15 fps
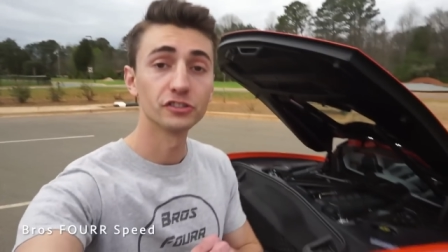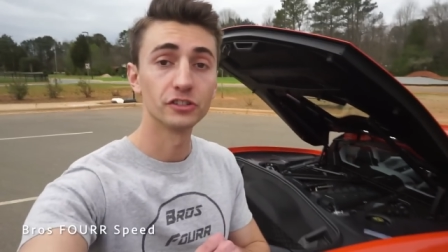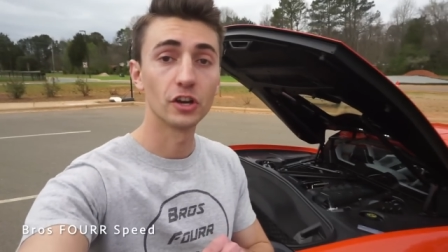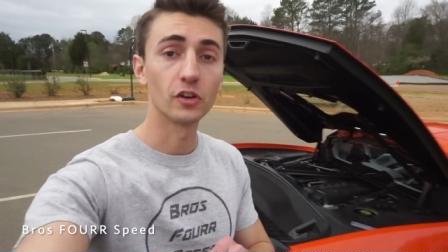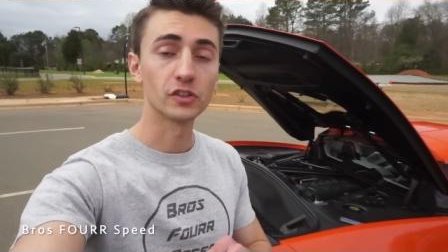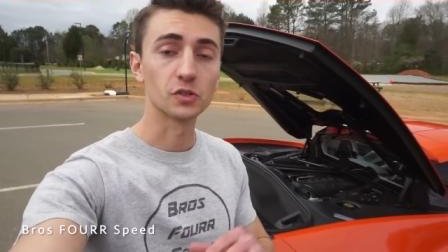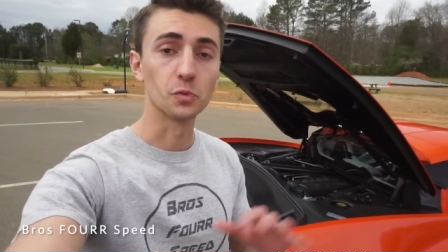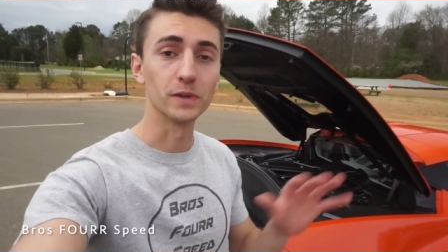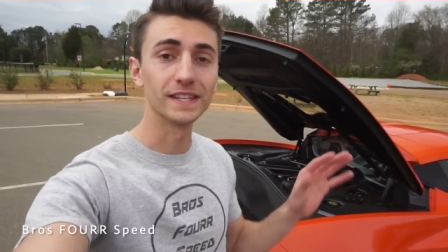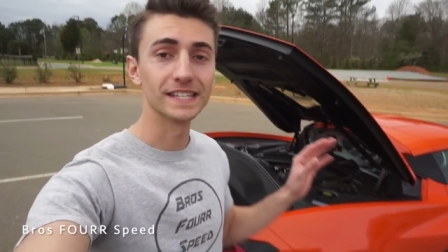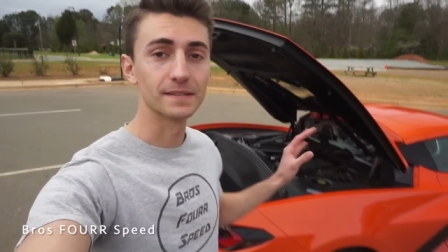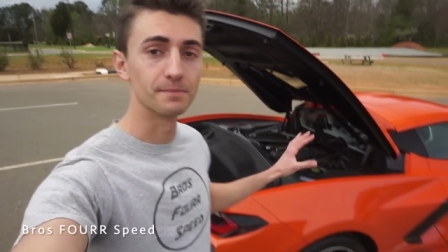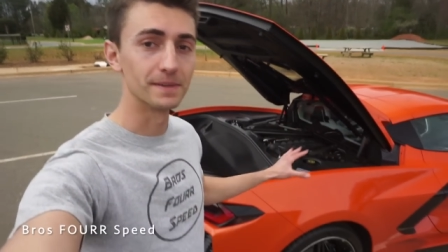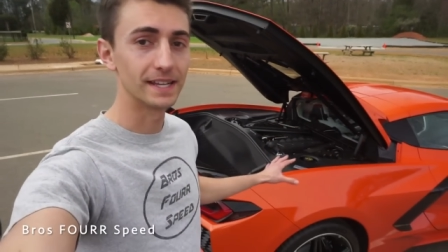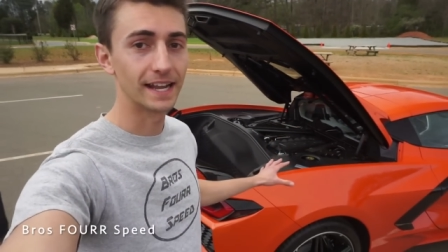notice with
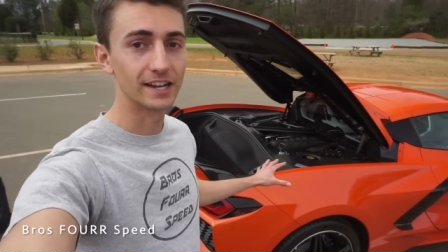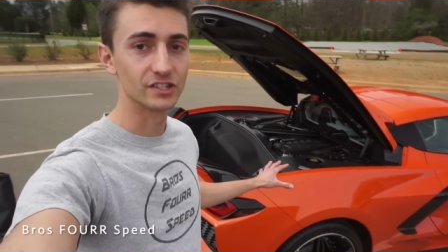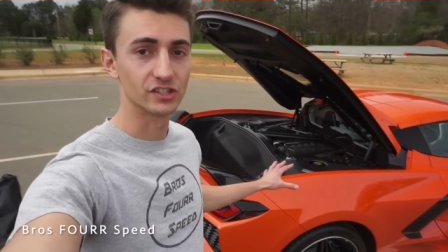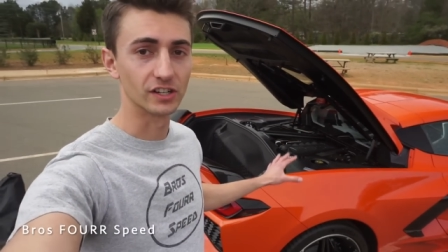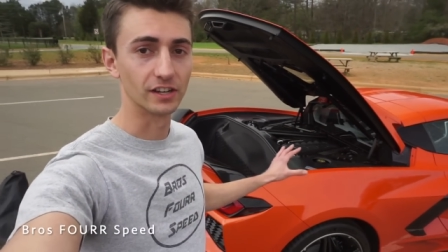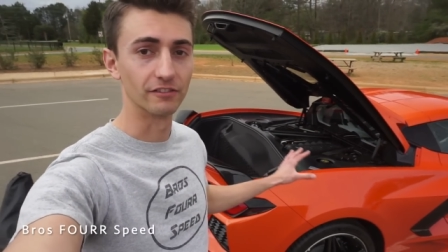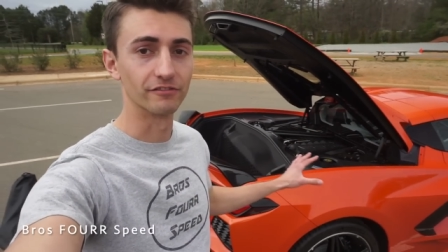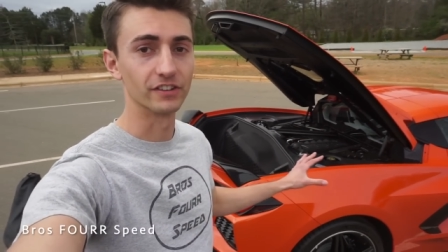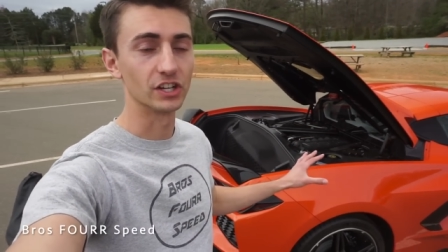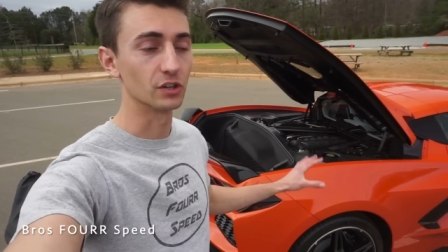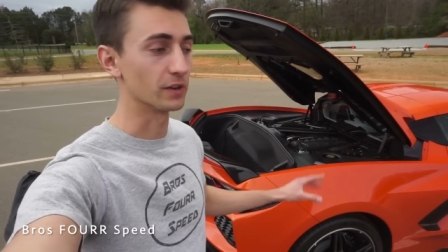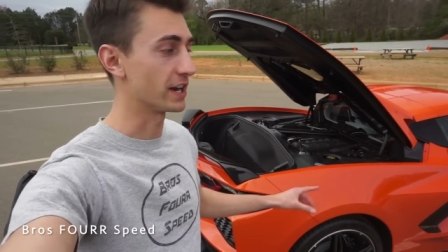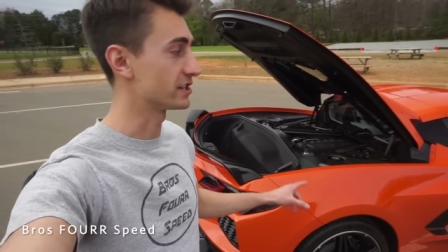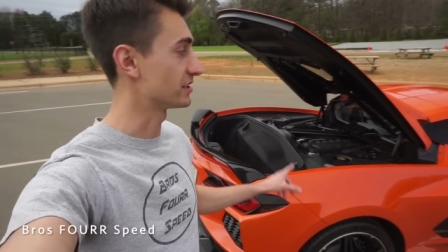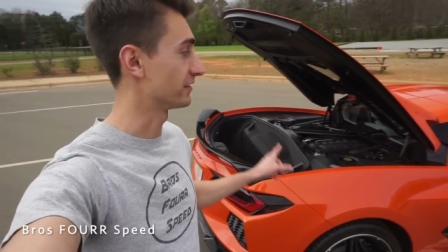this mid-engine
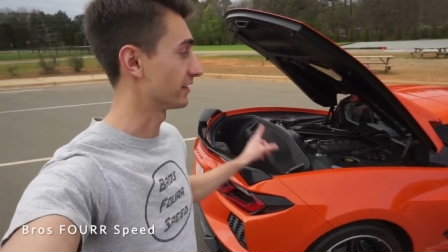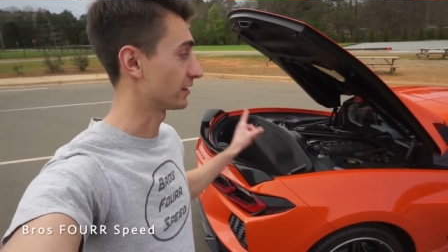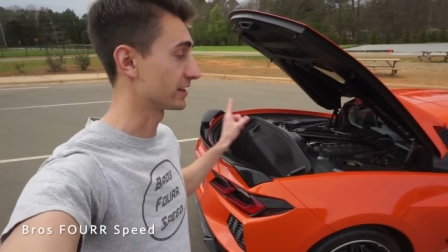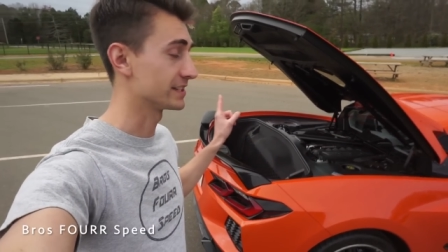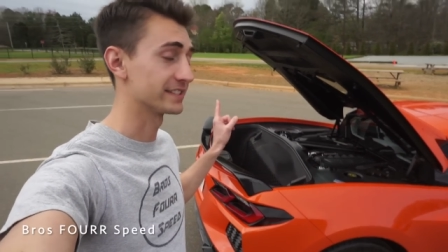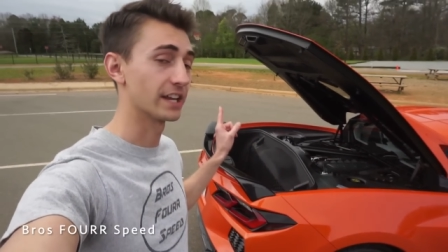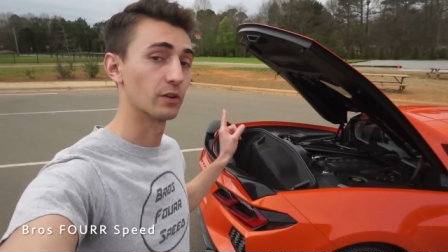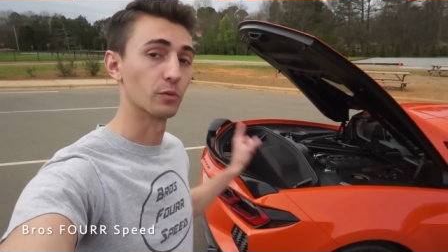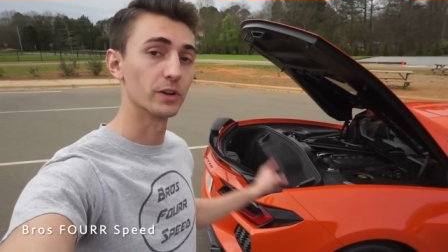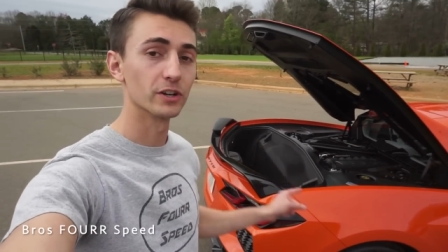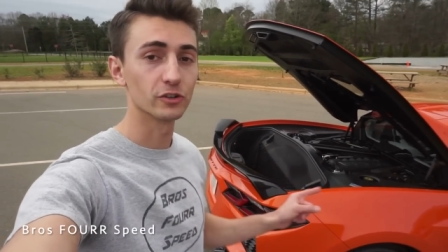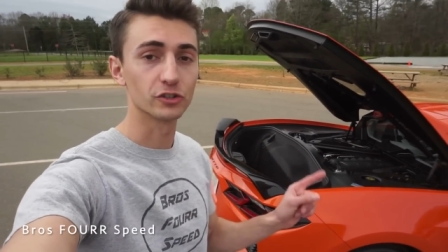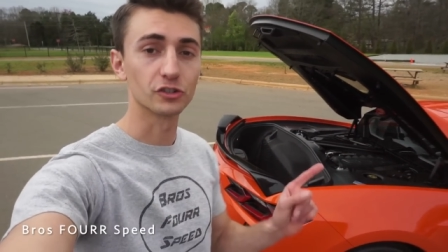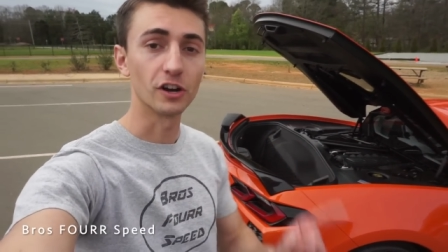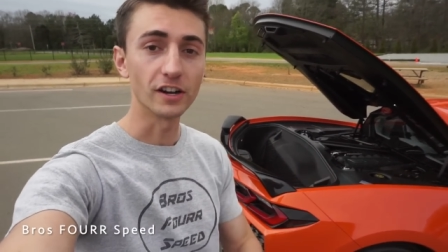configuration, there is a
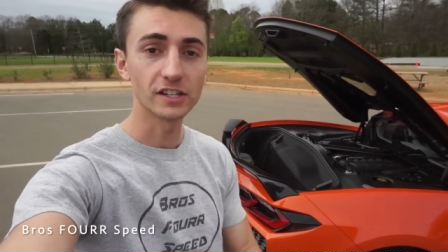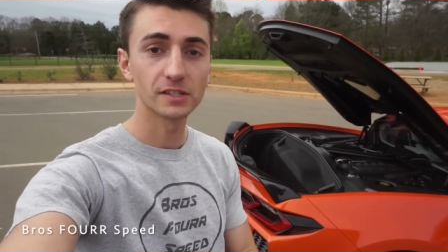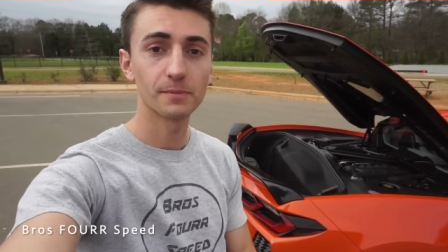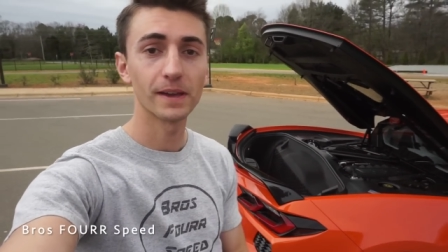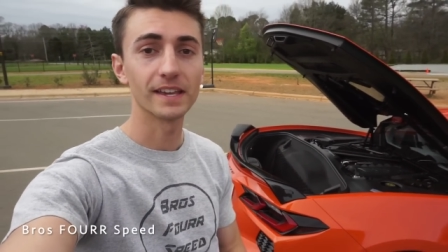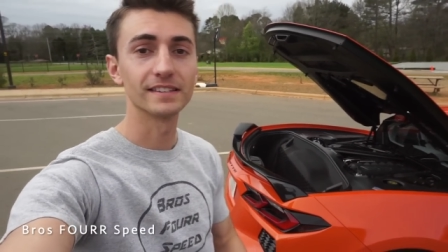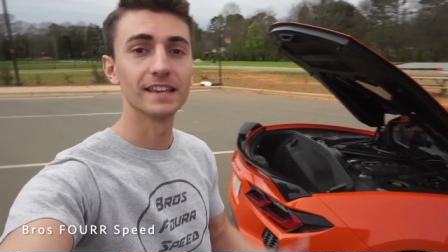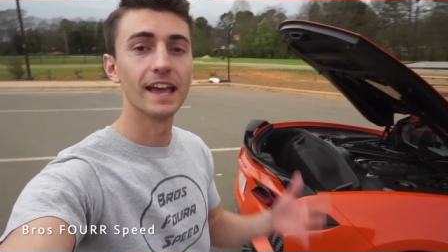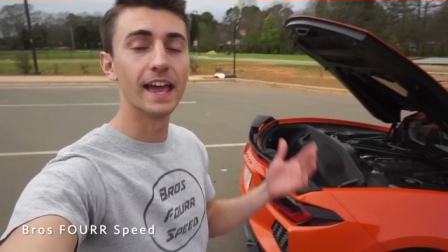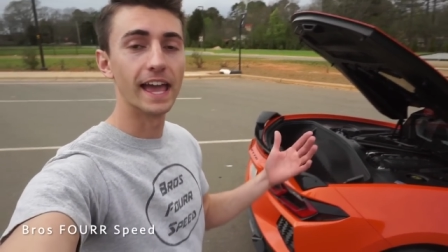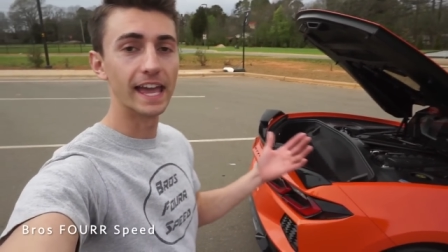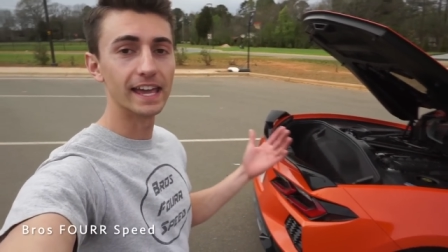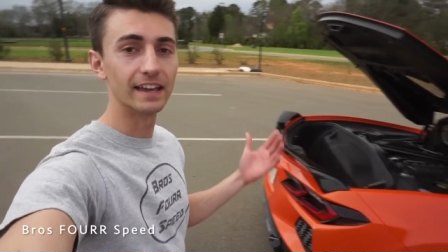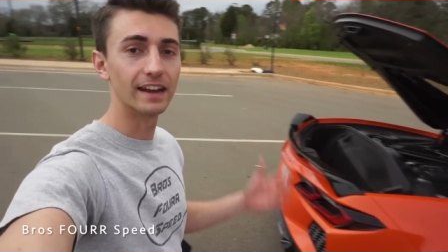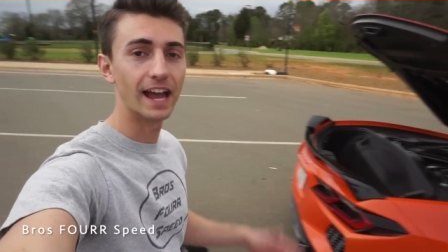rear trunk space
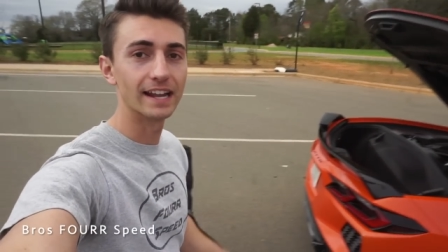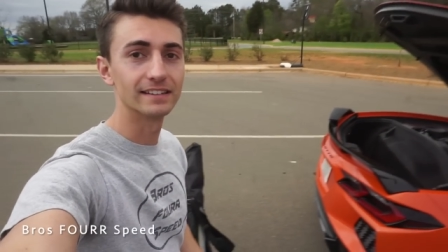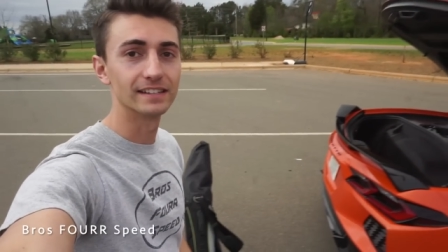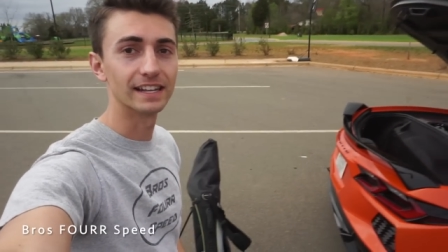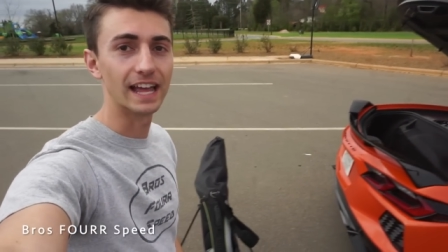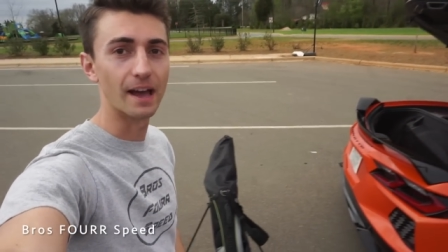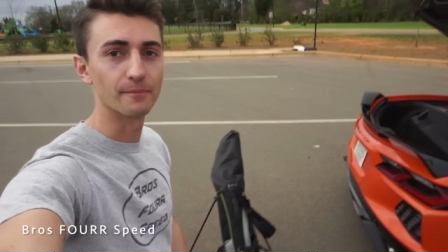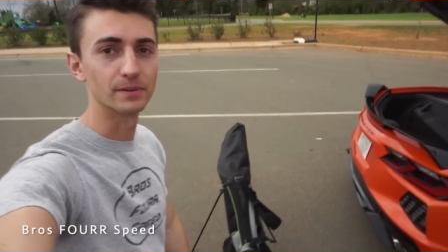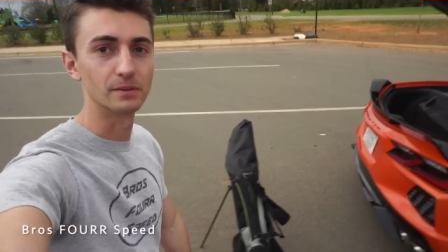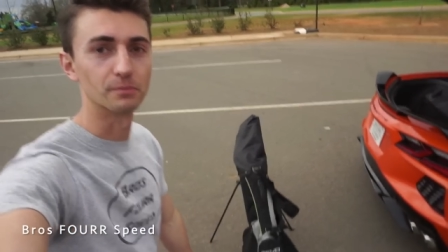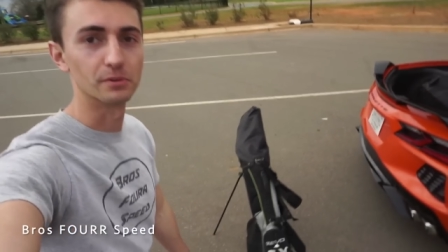and I did happen to